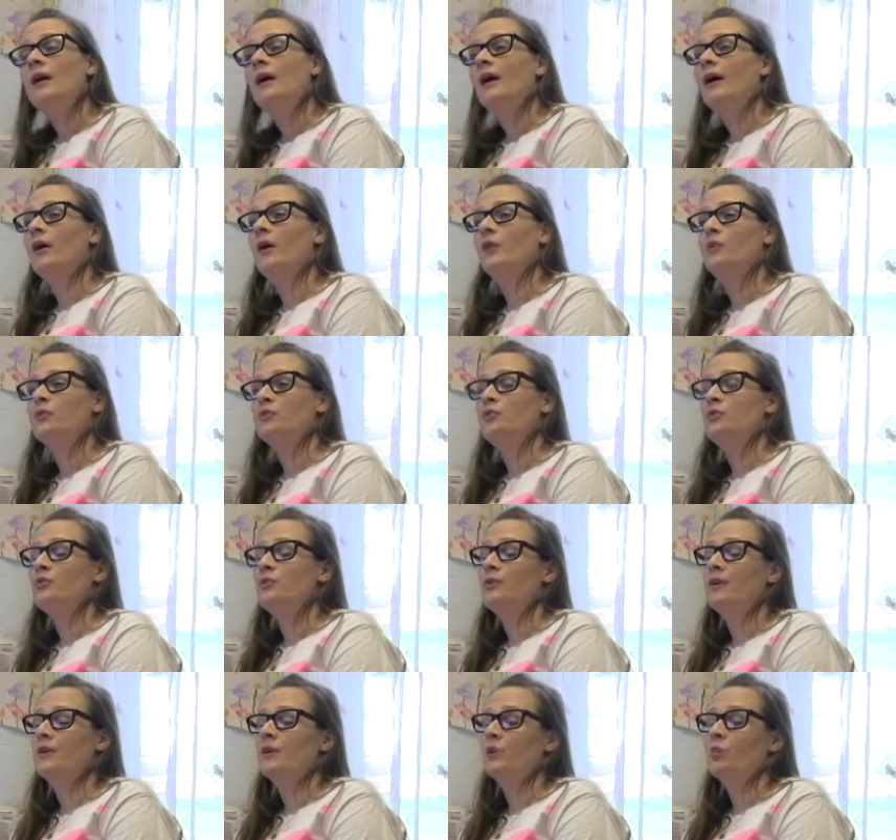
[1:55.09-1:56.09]
how
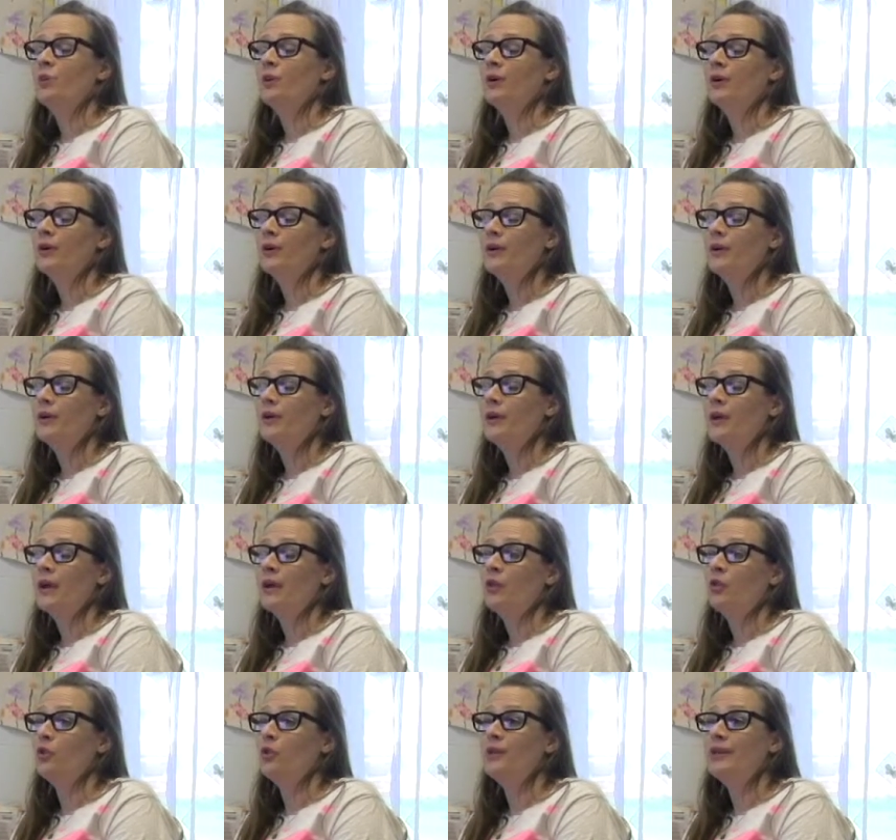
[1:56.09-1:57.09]
you can work
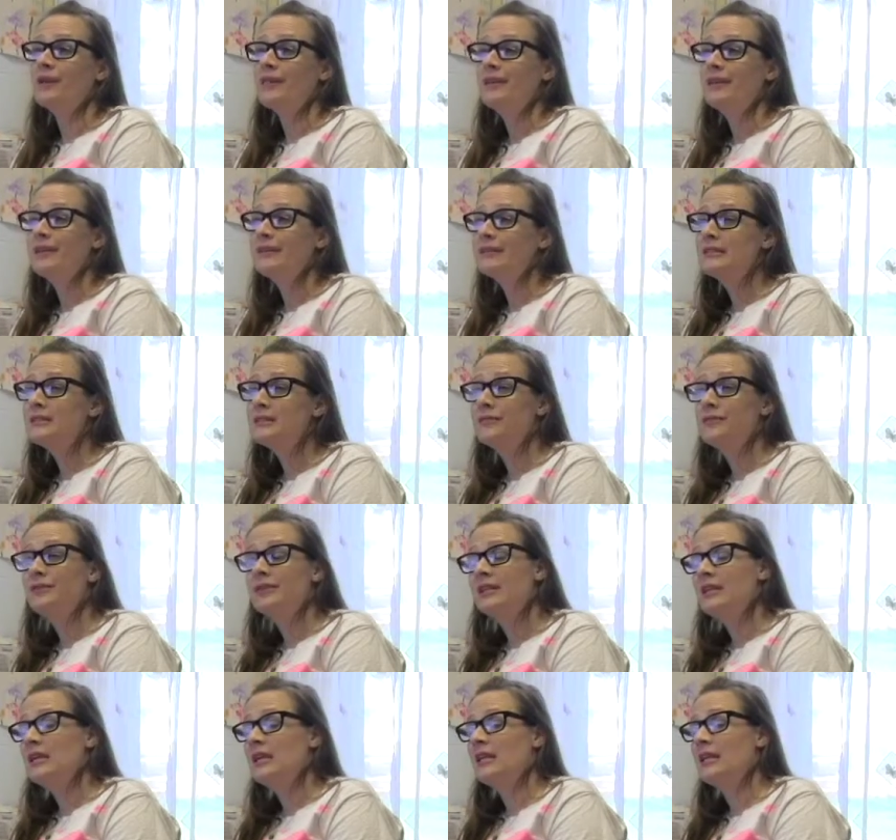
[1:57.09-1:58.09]
and look at things
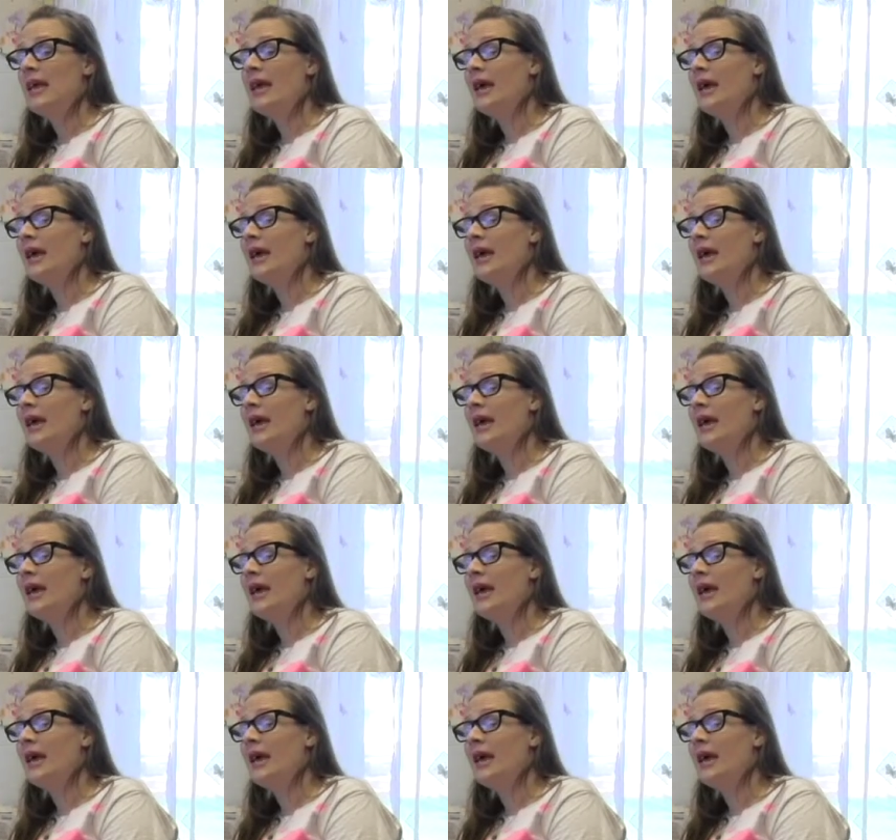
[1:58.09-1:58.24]
differently in